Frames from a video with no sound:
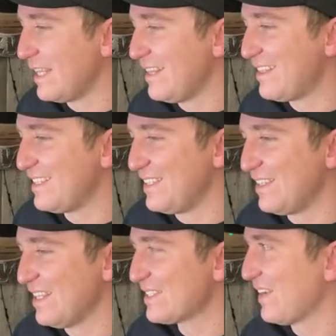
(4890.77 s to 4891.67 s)
Nathan,
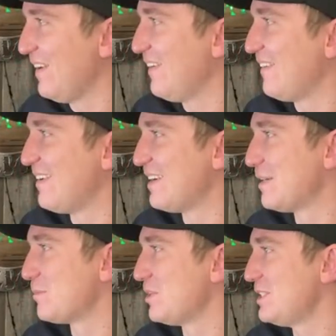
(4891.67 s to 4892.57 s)
dude, let's go.
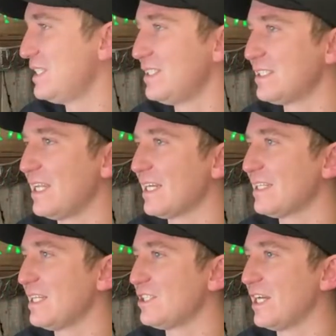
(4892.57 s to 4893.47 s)
Appreciate you
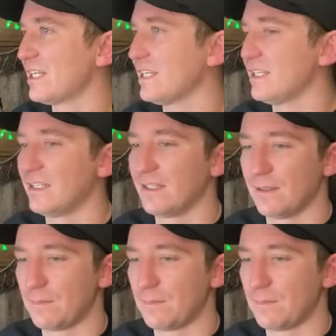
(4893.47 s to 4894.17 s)
snagging that jacket.